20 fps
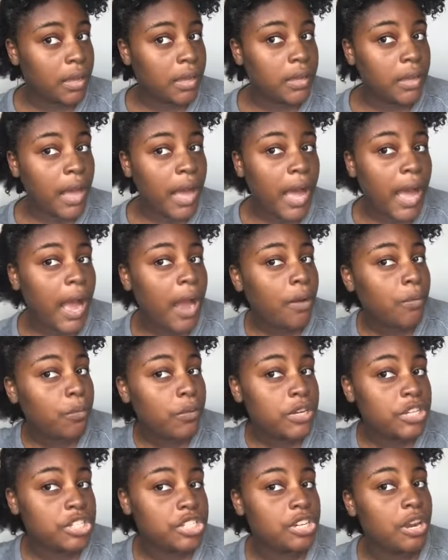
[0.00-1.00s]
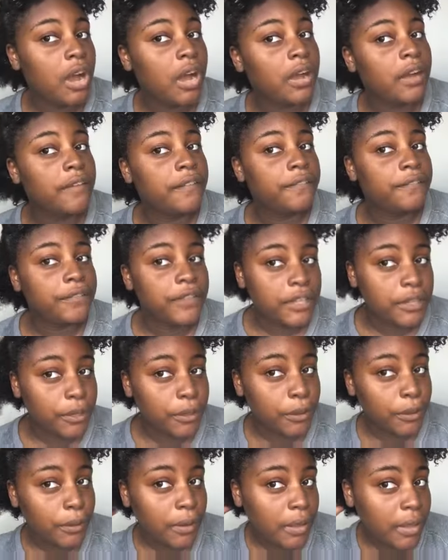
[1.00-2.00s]
God, I wish y'all could
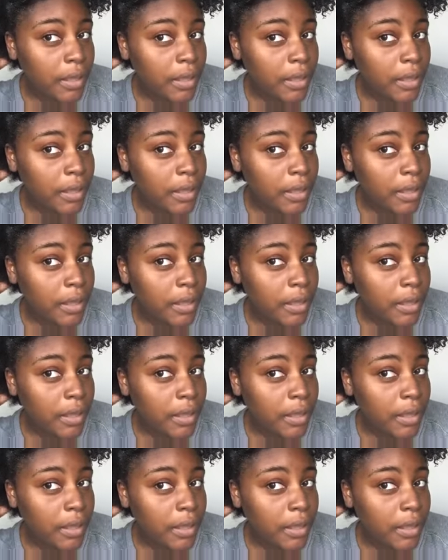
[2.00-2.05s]
feel